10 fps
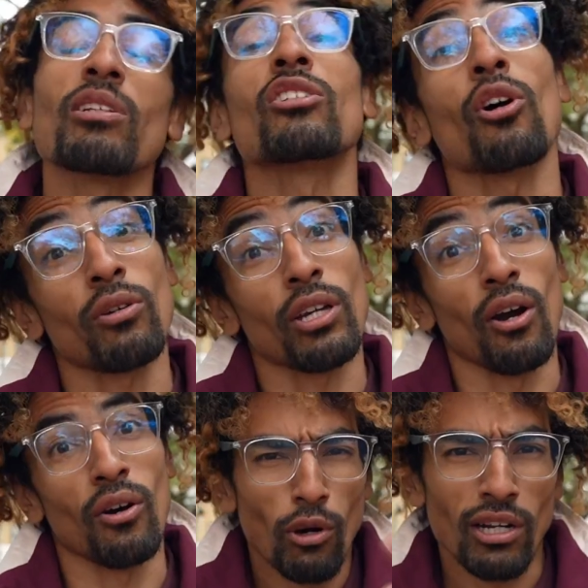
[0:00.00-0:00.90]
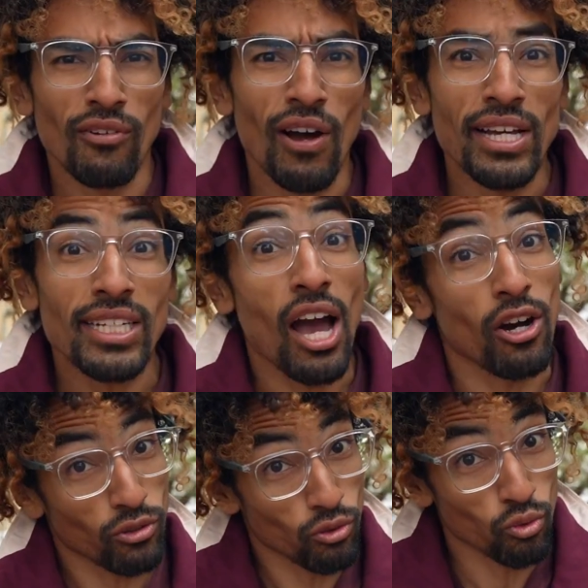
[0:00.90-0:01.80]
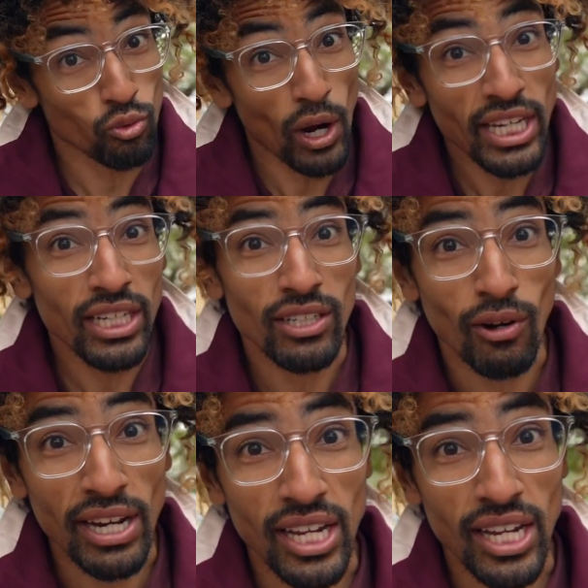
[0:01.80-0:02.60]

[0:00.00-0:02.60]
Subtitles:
to Tokyo? We're gonna find out right here, right